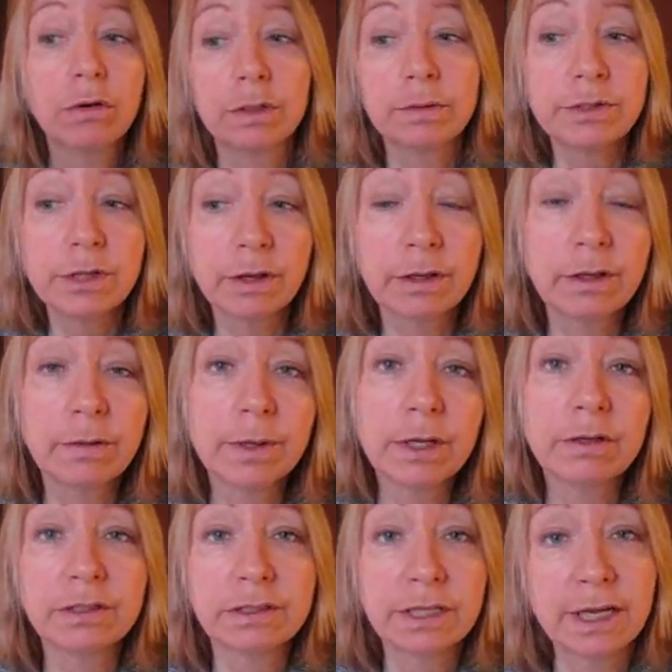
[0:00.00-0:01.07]
What I'm talking
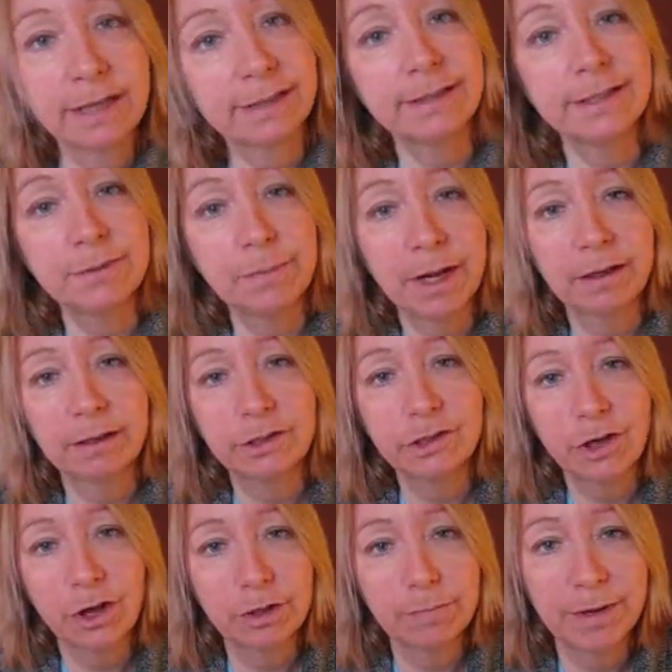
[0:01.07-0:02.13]
about is the excess
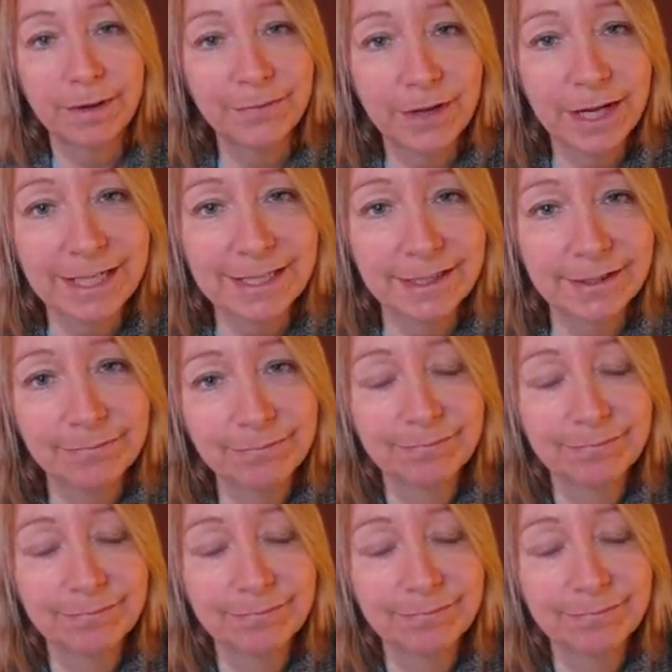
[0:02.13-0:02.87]
baggage on my face.